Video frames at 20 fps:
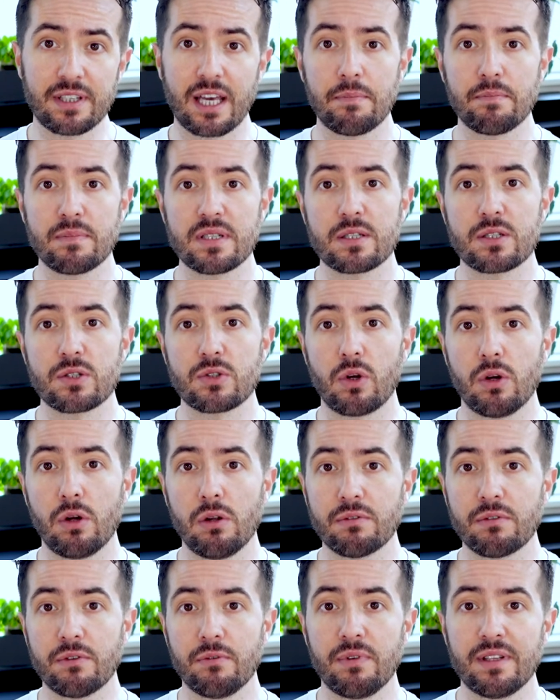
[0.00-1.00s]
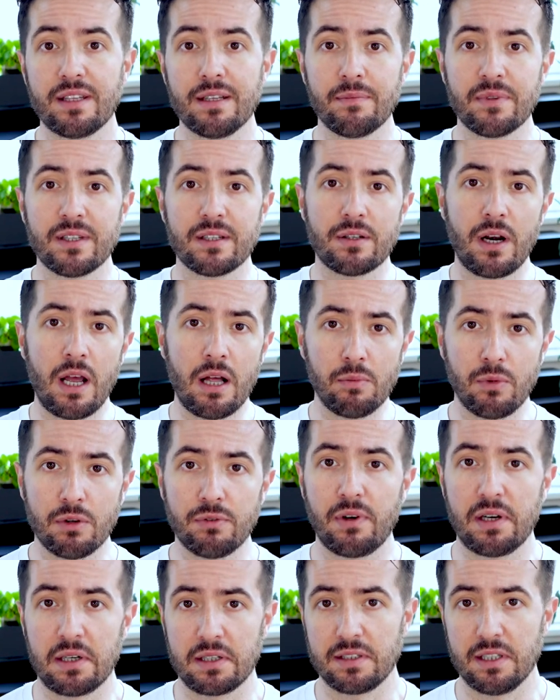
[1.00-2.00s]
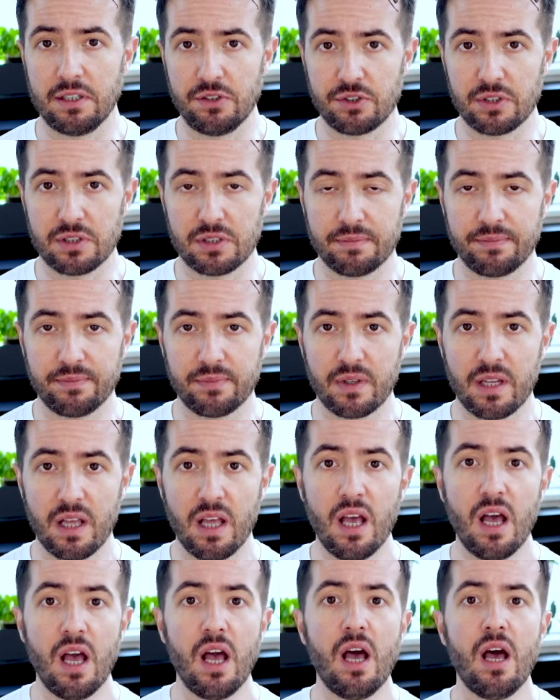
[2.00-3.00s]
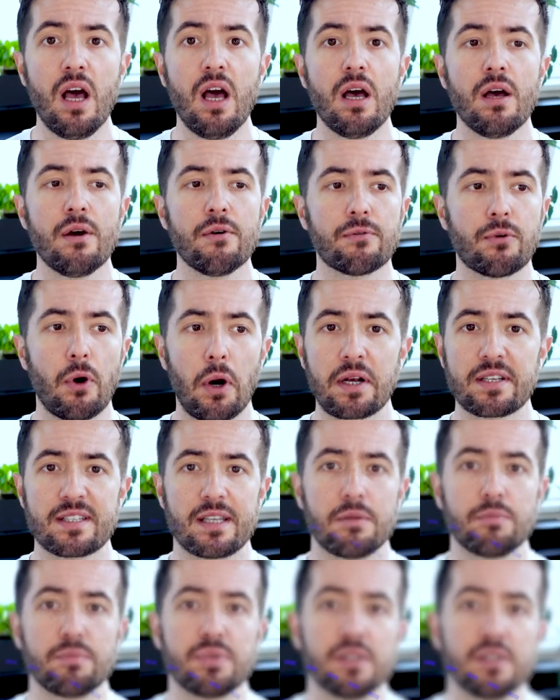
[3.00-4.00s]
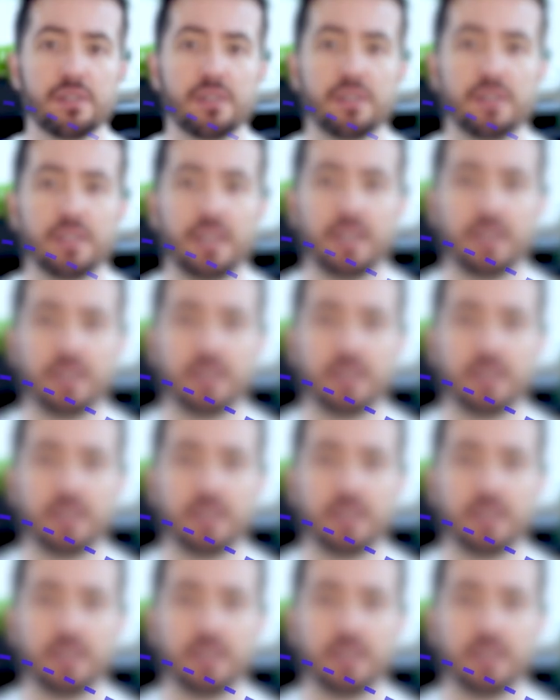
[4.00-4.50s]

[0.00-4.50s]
can be solved within the realm of architecture. For example,